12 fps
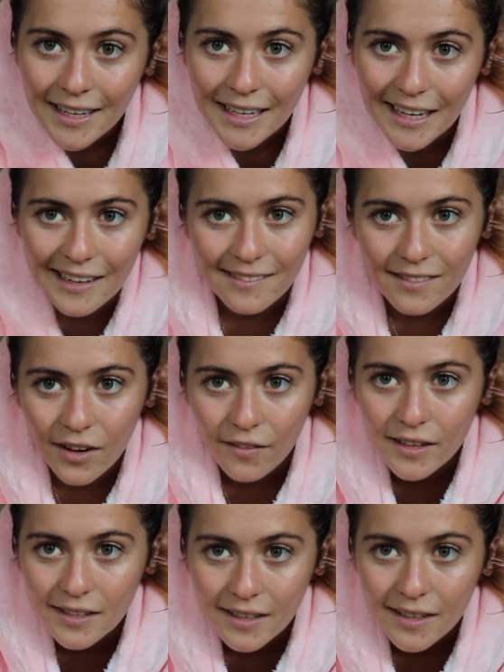yeah,
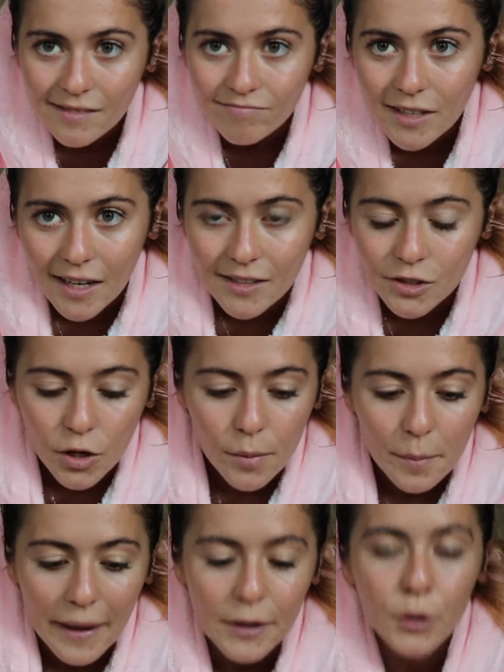obviously you guys know I'm a bad